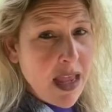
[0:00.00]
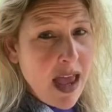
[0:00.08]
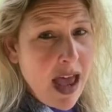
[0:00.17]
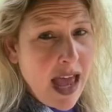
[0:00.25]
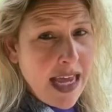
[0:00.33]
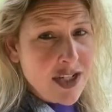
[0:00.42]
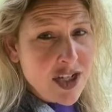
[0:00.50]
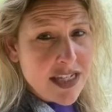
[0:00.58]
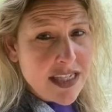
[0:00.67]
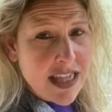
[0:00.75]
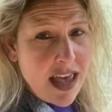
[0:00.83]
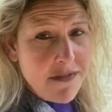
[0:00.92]
I
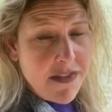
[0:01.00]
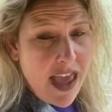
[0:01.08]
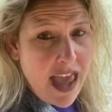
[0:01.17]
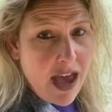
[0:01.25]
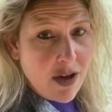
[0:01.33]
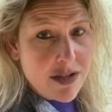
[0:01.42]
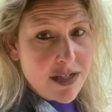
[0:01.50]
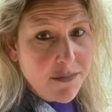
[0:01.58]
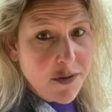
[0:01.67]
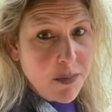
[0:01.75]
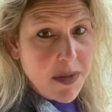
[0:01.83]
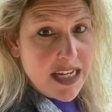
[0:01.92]
just left the house a
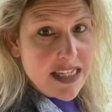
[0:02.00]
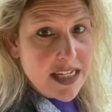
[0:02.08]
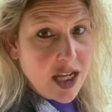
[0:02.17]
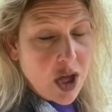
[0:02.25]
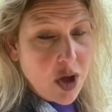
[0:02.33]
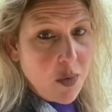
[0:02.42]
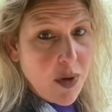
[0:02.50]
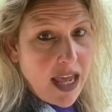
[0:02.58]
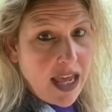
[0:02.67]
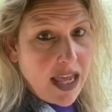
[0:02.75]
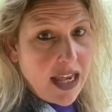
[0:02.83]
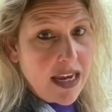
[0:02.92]
few minutes ago
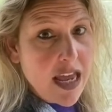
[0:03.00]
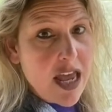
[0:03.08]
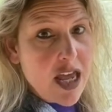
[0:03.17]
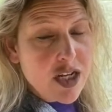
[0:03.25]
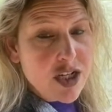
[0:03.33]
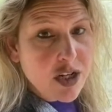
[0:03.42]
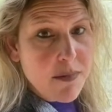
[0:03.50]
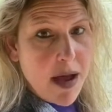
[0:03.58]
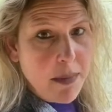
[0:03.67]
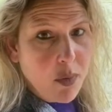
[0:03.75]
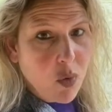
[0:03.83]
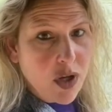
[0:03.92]
and took
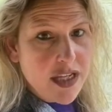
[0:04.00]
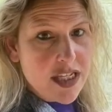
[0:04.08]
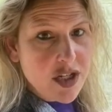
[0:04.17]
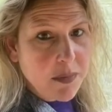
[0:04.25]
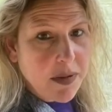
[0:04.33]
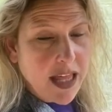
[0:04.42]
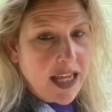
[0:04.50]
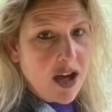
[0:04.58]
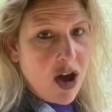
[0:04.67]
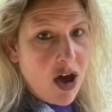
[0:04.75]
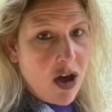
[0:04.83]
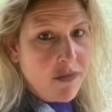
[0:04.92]
my boys to play
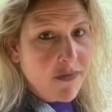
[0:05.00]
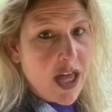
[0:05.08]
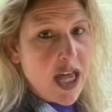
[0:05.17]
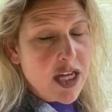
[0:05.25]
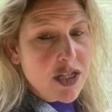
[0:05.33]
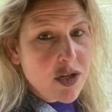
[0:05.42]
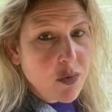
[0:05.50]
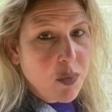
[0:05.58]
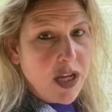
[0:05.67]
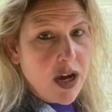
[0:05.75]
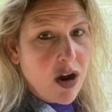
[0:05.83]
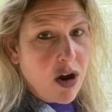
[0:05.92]
golf. So
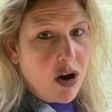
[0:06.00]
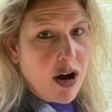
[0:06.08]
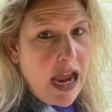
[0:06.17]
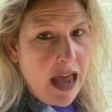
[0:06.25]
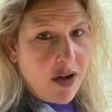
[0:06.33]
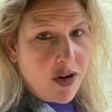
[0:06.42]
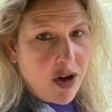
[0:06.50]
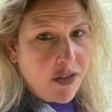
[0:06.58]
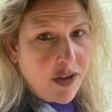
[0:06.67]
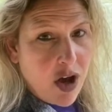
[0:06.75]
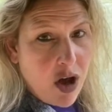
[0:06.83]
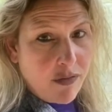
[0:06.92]
we are out
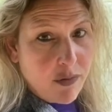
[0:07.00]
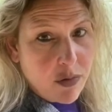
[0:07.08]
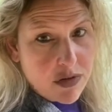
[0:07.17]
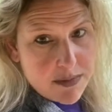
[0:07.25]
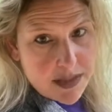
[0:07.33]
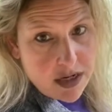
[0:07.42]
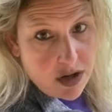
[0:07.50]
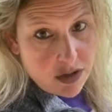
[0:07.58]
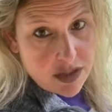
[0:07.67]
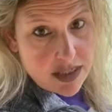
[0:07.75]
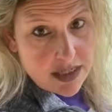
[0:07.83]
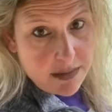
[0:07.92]
on the golf course. Miss
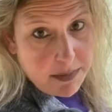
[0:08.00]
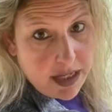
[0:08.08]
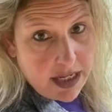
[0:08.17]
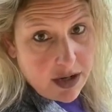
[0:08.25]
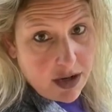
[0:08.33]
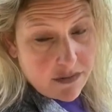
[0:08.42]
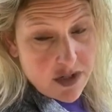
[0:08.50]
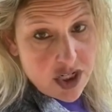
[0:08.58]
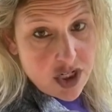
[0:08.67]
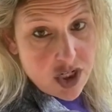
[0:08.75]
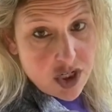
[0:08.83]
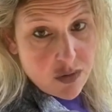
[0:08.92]
Carnes is not playing golf.
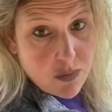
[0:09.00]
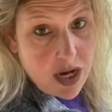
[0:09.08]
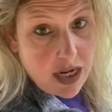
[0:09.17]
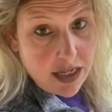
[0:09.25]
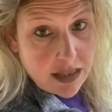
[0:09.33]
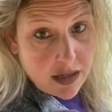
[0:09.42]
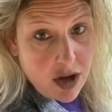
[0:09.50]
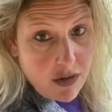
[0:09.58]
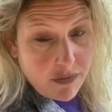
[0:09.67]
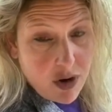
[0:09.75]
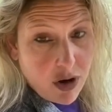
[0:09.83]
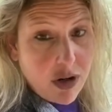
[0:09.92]
She's just riding in the
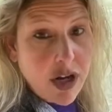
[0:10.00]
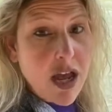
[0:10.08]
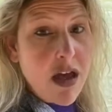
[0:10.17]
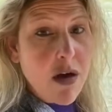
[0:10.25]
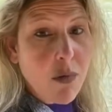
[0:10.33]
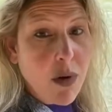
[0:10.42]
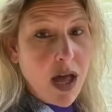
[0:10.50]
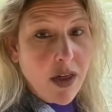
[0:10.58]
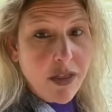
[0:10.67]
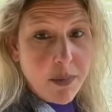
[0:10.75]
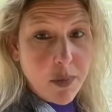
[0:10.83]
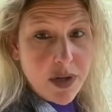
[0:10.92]
golf cart
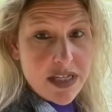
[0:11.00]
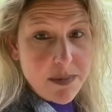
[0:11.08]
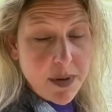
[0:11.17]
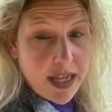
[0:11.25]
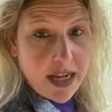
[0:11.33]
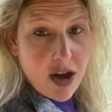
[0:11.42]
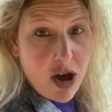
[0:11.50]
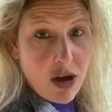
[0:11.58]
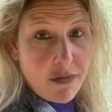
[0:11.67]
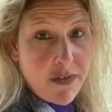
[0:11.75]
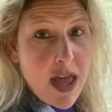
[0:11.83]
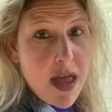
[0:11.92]
while the boys play
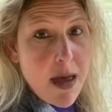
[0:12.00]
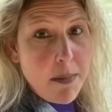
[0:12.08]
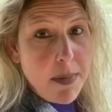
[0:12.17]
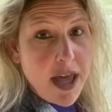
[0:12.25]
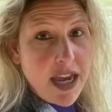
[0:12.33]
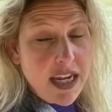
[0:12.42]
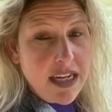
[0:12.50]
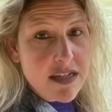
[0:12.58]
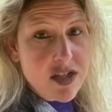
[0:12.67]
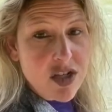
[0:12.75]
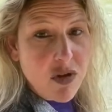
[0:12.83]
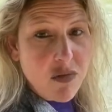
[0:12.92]
golf. But it
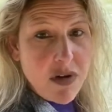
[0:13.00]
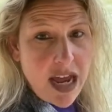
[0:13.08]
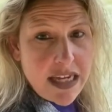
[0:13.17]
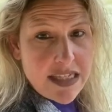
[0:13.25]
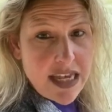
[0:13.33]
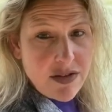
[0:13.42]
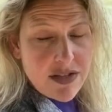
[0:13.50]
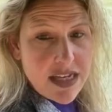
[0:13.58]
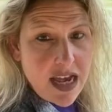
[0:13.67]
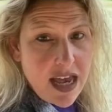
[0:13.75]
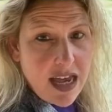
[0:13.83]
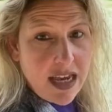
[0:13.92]
is so nice
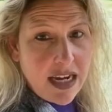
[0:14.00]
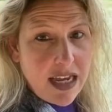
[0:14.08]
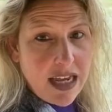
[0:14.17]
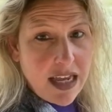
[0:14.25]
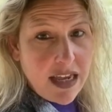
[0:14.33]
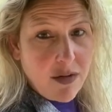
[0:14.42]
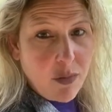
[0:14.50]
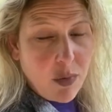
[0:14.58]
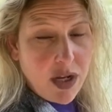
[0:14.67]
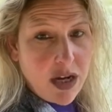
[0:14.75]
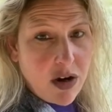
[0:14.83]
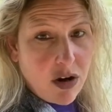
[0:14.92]
outside and
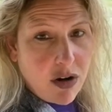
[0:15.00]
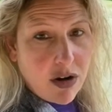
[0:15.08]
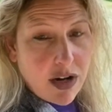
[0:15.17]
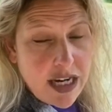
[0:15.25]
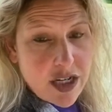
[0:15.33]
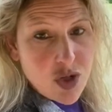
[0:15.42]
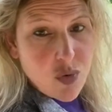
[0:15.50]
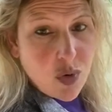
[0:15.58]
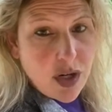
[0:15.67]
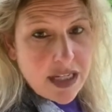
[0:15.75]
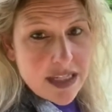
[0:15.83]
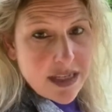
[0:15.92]
we are
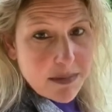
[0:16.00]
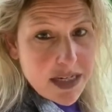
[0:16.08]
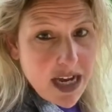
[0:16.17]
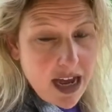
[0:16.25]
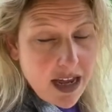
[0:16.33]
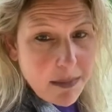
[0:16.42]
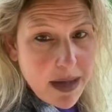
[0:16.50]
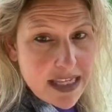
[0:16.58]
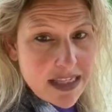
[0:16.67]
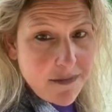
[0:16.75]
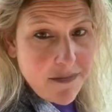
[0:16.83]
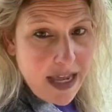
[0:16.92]
enjoying some time
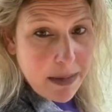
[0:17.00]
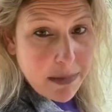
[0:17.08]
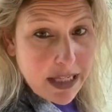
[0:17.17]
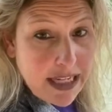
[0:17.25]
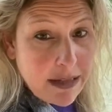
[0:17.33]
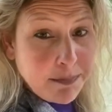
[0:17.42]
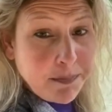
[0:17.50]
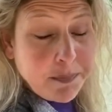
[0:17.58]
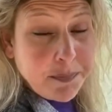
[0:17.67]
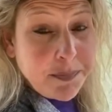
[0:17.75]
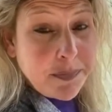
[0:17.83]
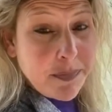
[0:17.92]
as a family.
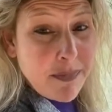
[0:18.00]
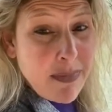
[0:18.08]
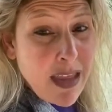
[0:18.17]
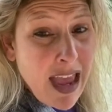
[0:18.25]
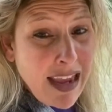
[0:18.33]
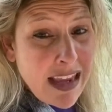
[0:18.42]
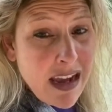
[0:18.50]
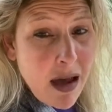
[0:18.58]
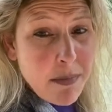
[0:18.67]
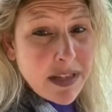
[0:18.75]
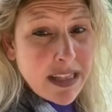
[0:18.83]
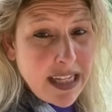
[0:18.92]
I
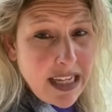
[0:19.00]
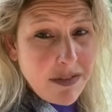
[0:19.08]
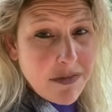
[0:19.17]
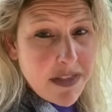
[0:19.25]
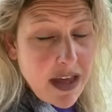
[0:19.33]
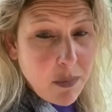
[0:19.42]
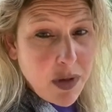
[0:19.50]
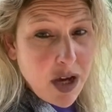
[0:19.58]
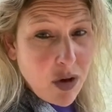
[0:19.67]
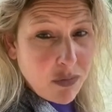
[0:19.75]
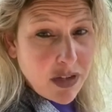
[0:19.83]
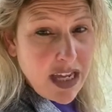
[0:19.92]
cannot believe that we
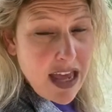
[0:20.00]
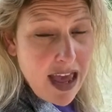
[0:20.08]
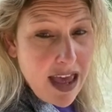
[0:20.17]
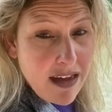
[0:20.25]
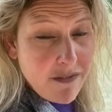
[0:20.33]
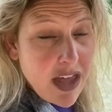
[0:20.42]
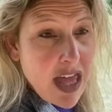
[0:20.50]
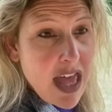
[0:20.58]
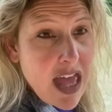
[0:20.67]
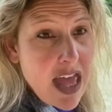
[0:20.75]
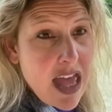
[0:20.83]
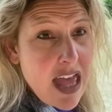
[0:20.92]
only have
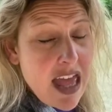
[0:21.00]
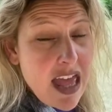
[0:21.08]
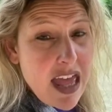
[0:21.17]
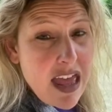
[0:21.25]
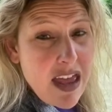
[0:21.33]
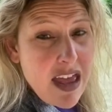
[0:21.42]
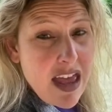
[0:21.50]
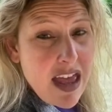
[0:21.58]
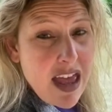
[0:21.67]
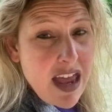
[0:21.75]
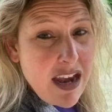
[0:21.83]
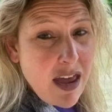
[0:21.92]

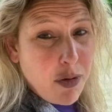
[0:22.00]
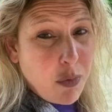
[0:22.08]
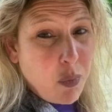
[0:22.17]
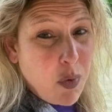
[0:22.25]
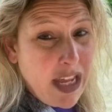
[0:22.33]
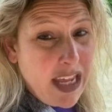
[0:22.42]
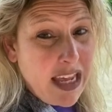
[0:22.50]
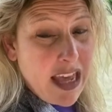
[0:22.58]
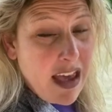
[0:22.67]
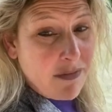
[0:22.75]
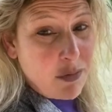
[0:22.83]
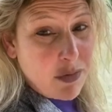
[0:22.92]
another week
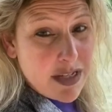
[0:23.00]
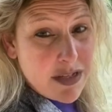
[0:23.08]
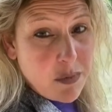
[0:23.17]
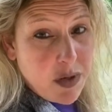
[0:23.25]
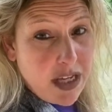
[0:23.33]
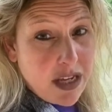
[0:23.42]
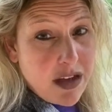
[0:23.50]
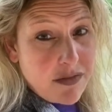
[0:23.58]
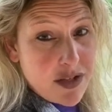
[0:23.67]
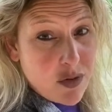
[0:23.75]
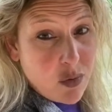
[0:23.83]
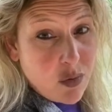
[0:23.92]
after this week of
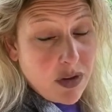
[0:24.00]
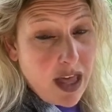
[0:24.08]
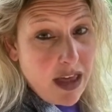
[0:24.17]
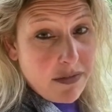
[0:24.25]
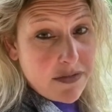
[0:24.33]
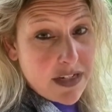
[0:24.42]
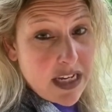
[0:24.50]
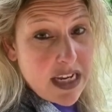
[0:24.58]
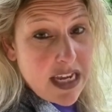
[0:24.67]
school left.